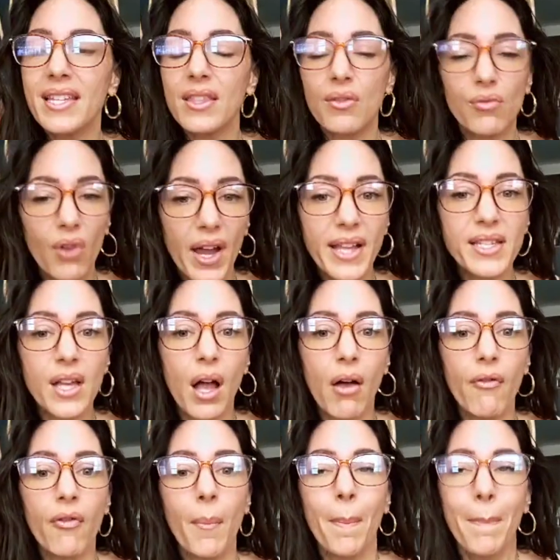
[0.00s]
and the rights
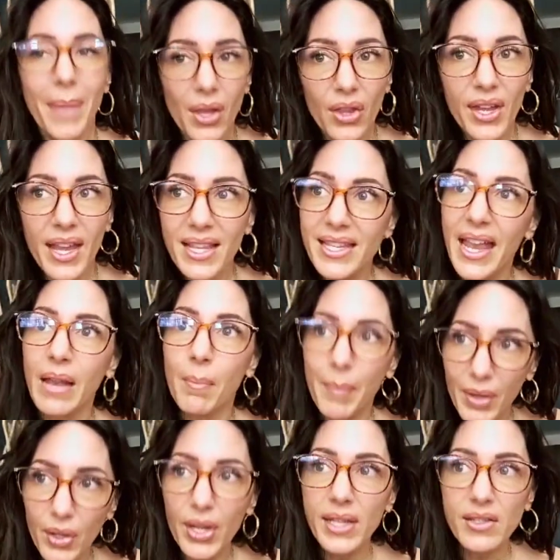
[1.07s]
of millions and
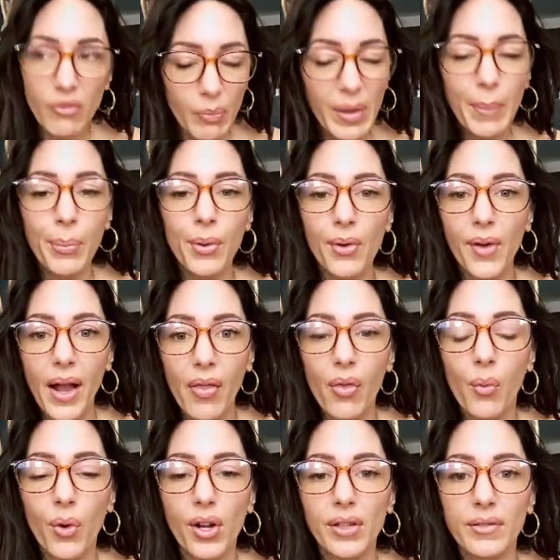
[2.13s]
billions of people around the
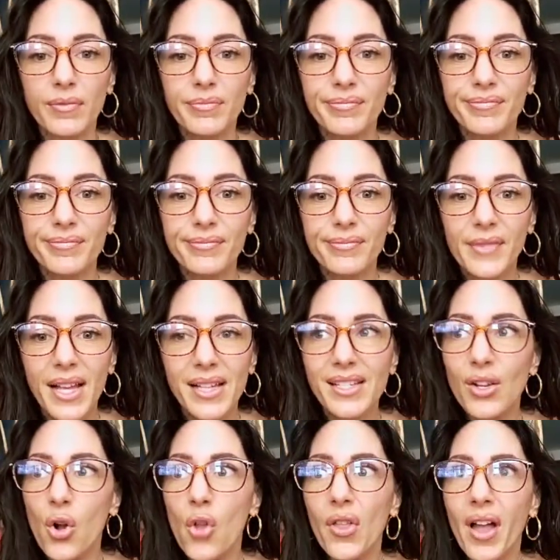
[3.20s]
world. I said,
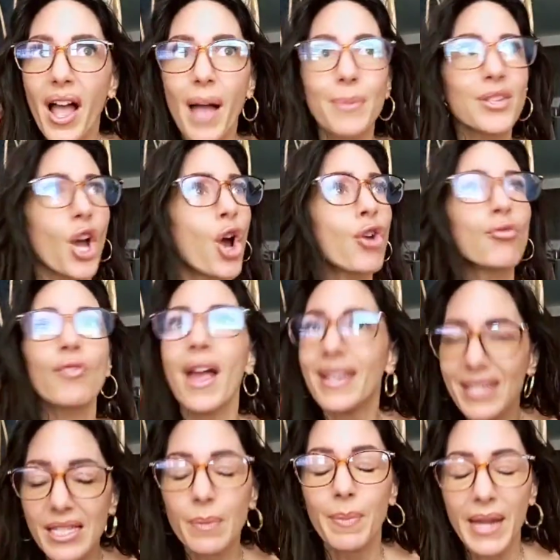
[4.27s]
call the cops.
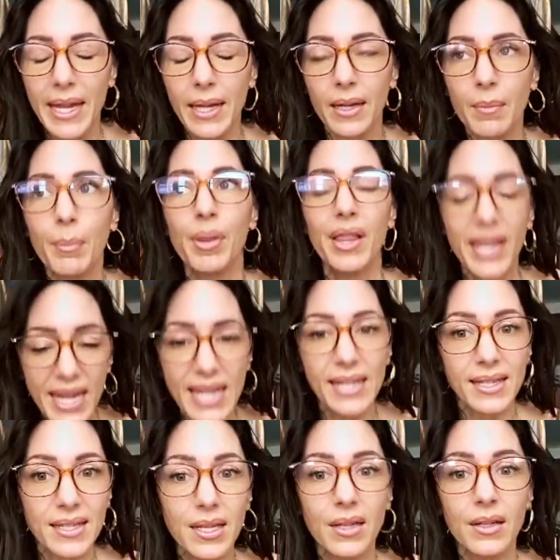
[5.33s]
Arrest me, please.